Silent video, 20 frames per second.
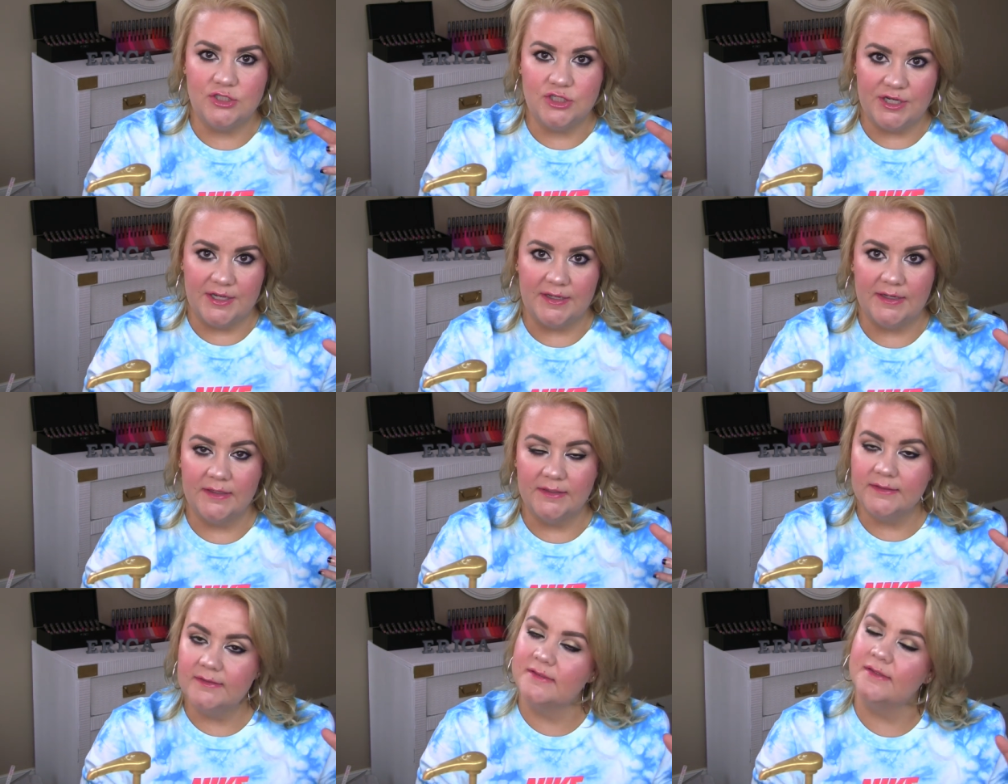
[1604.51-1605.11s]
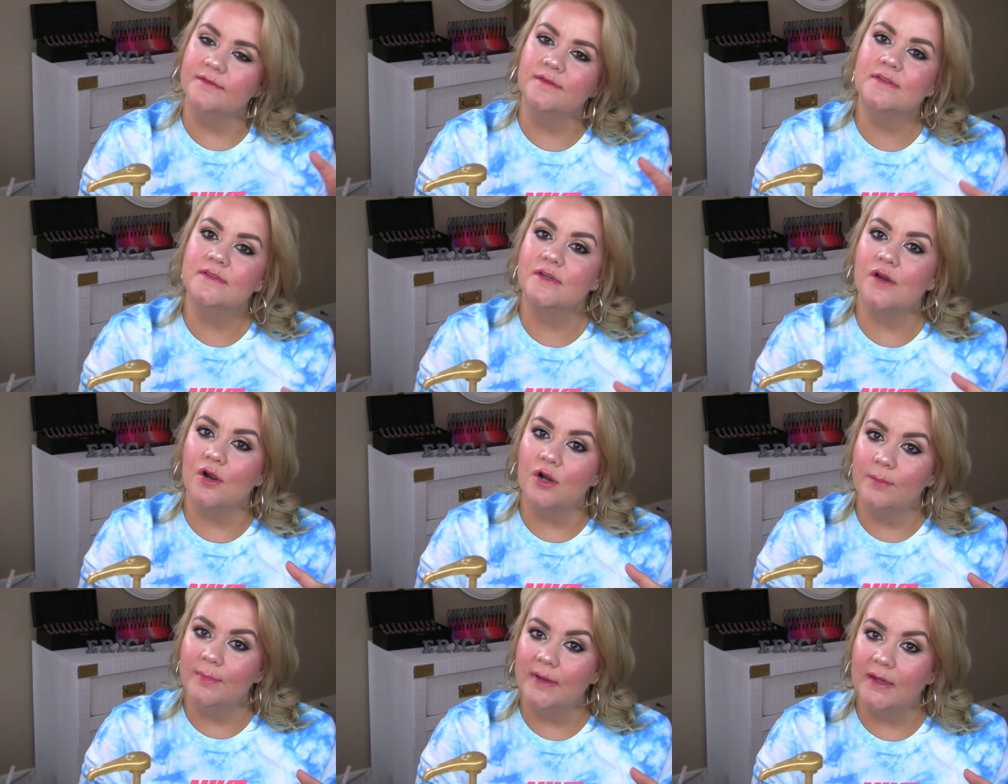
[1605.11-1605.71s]
jugs of
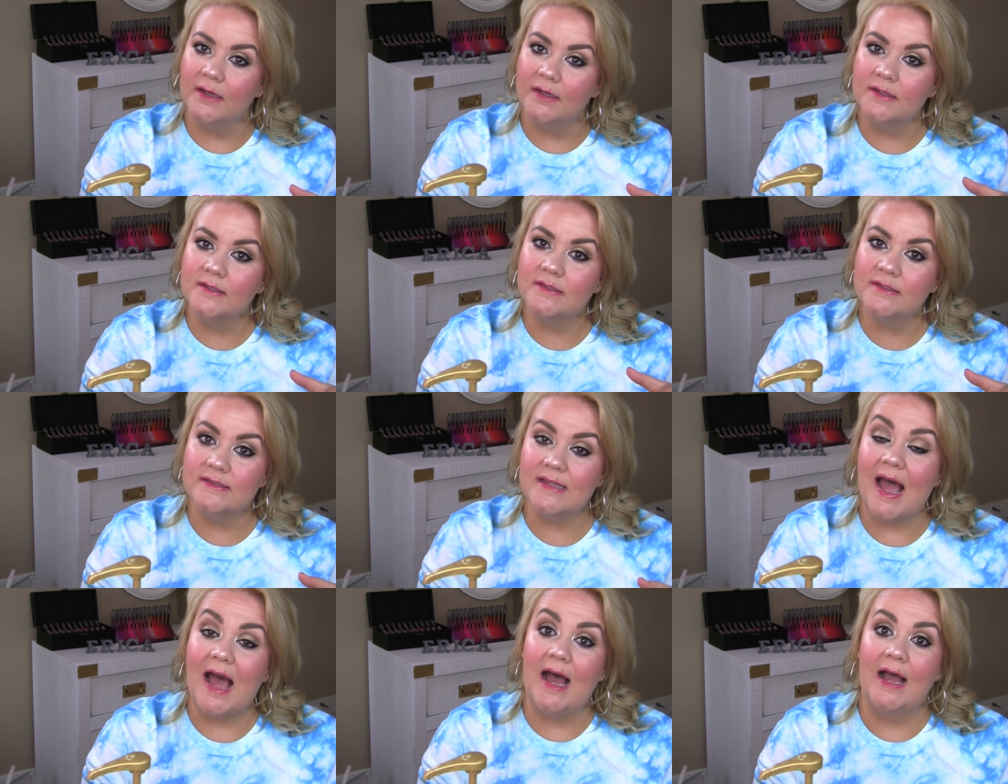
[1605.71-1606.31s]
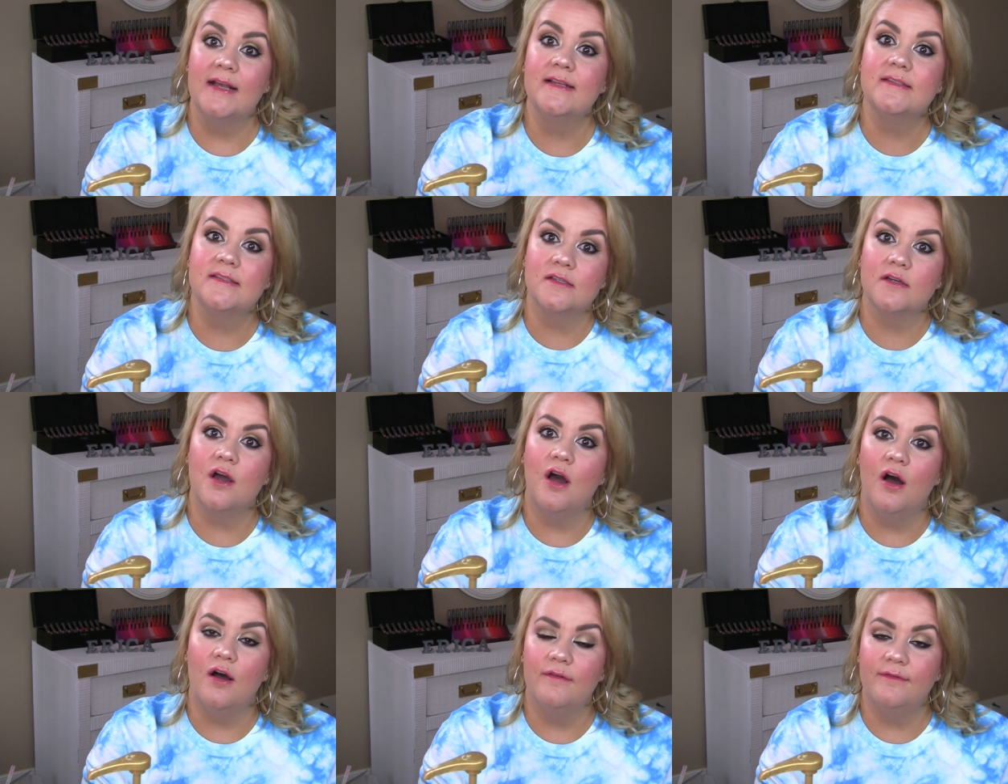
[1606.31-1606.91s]
Starbucks iced
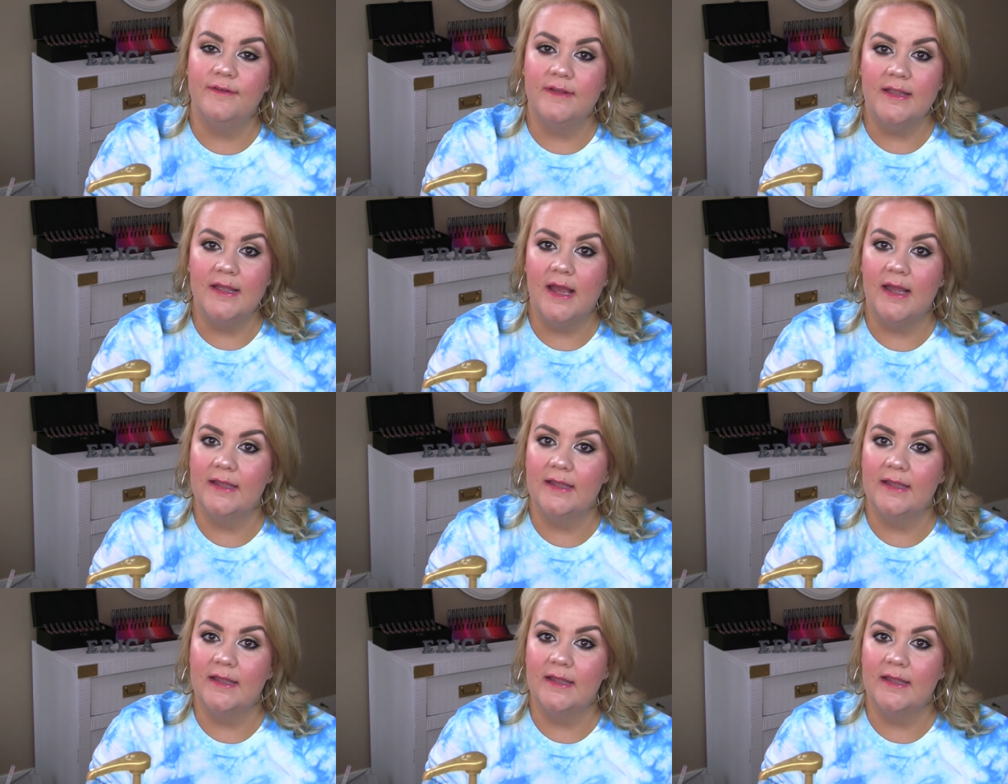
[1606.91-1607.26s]
coffee.